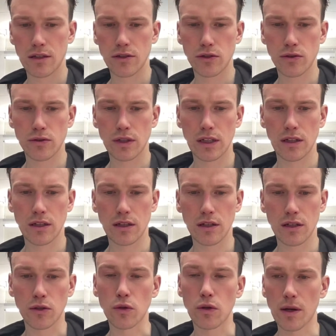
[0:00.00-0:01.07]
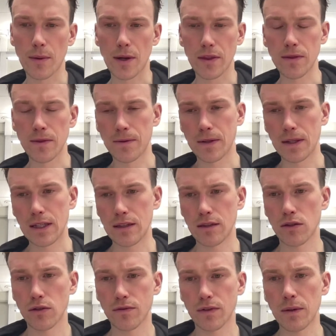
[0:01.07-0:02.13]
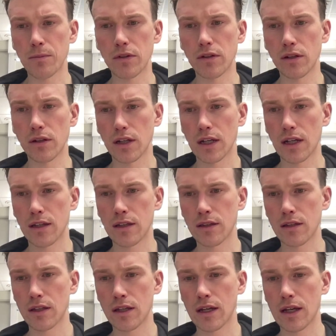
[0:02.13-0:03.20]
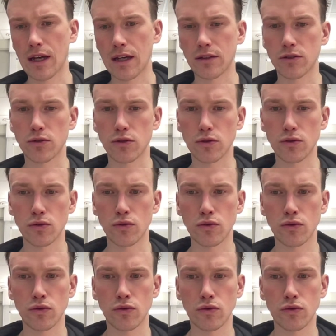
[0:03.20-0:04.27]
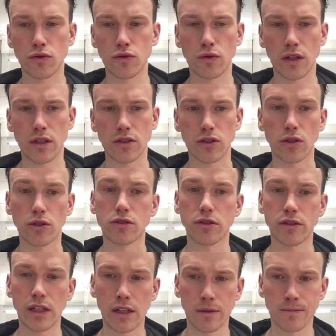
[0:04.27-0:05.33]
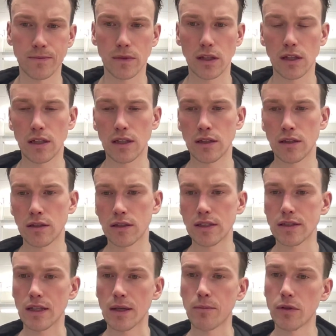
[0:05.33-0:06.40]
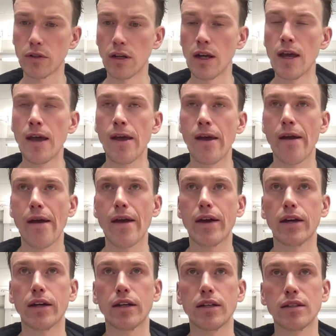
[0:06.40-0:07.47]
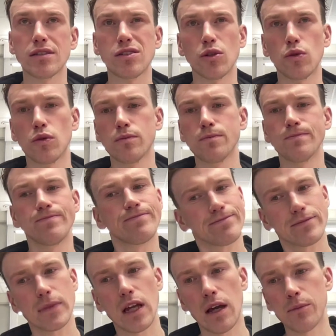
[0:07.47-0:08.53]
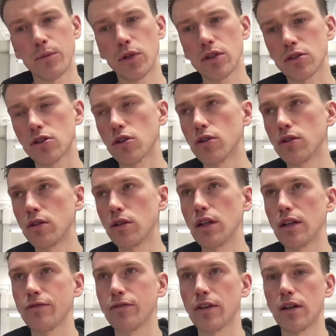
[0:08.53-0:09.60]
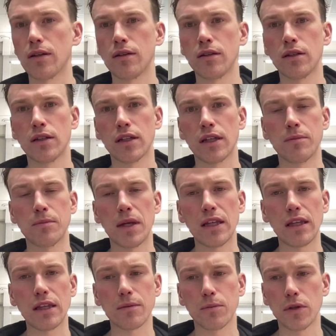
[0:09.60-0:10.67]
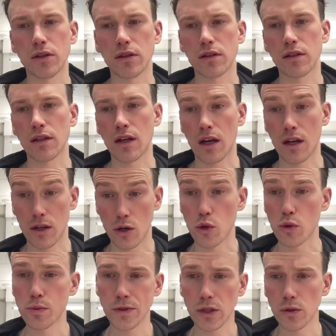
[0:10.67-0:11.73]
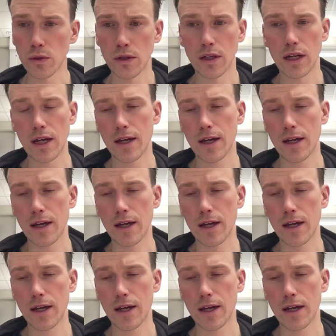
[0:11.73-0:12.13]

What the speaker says: during Kullamannen in November, and had to do a surgery in December. So I'm not sure if I can make it, but I hope so.